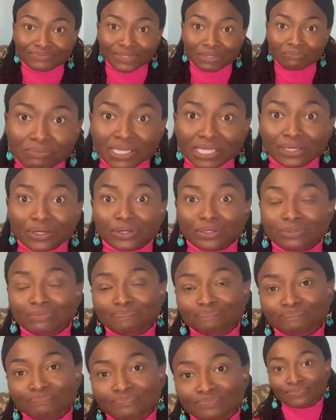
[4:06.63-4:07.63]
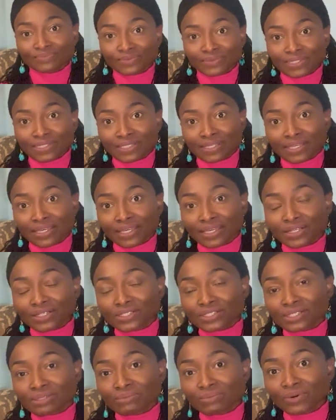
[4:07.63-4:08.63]
Bingo! Here
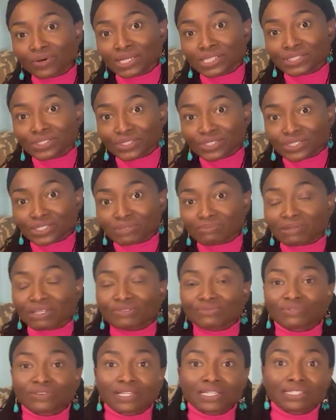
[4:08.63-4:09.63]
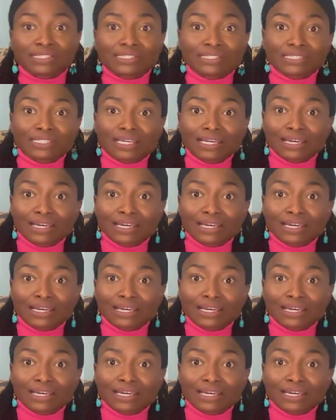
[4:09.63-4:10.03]
are some questions, my friends.